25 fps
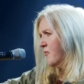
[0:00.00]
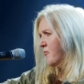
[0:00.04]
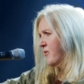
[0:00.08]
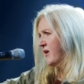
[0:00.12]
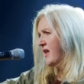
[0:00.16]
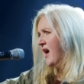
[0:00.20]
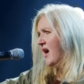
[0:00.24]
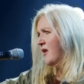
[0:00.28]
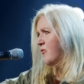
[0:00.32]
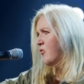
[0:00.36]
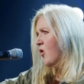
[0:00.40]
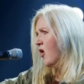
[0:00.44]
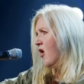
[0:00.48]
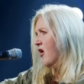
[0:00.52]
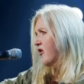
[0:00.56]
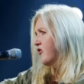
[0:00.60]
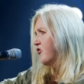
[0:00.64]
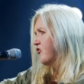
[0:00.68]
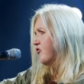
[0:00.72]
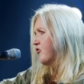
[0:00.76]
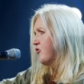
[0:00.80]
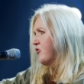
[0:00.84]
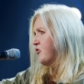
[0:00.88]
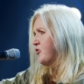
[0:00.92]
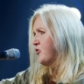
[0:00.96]
but I'd walk
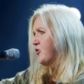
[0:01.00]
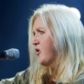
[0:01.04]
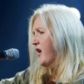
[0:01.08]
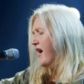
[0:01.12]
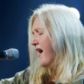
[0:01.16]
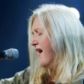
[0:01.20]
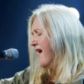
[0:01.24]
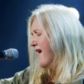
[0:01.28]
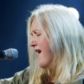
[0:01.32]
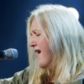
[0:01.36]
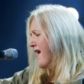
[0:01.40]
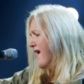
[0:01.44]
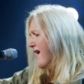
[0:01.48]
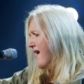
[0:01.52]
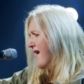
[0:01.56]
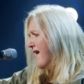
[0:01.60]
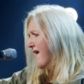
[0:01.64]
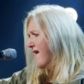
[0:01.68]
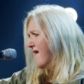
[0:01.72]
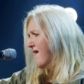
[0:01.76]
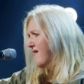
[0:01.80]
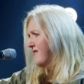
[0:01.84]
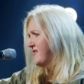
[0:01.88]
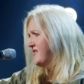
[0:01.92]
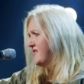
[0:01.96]
through
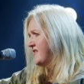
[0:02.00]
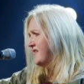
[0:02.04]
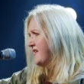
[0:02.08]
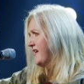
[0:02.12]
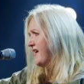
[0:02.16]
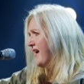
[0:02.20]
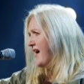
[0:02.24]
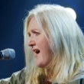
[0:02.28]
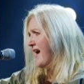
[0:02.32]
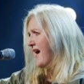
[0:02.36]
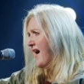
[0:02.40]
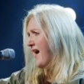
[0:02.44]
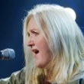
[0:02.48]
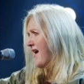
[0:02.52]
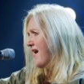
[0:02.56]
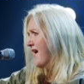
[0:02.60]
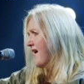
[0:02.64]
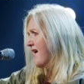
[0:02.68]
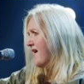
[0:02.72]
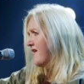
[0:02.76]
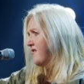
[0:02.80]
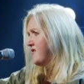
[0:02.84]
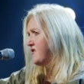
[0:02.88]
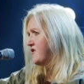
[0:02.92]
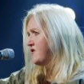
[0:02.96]
hell to
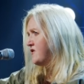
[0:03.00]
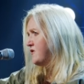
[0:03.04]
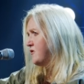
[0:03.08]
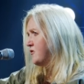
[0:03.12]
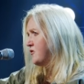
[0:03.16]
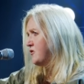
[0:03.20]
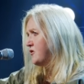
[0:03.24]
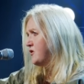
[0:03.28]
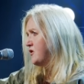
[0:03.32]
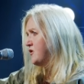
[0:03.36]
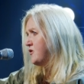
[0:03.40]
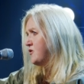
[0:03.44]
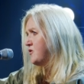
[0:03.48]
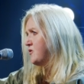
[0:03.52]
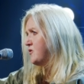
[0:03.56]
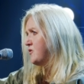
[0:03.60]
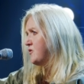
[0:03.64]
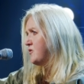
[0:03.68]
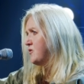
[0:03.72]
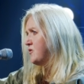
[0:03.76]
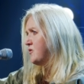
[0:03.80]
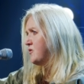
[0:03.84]
get to you.